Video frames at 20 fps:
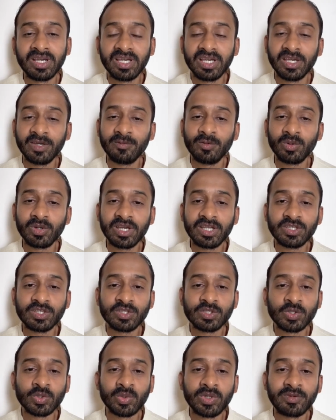If you can
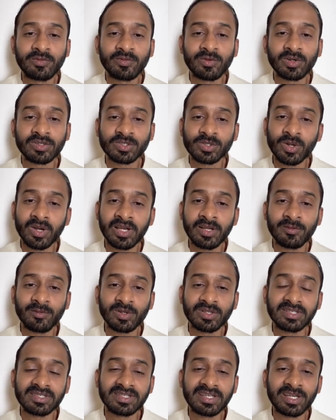just do it for soil, for
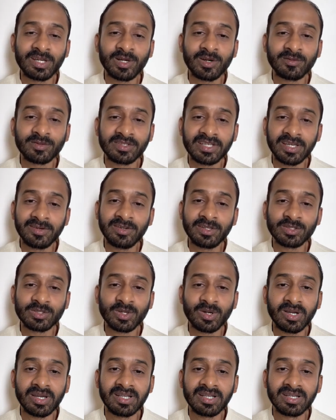the sake of saving
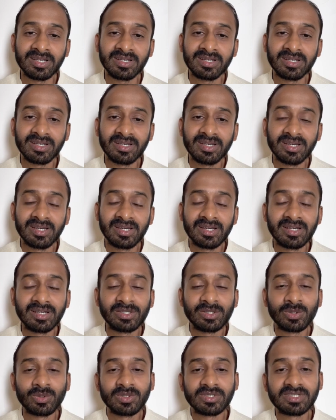soil,
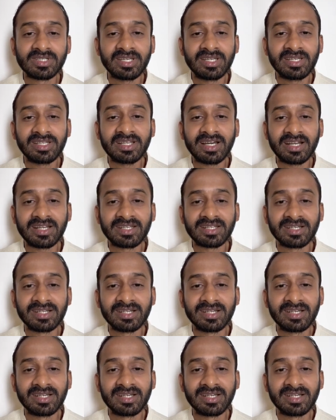you will see that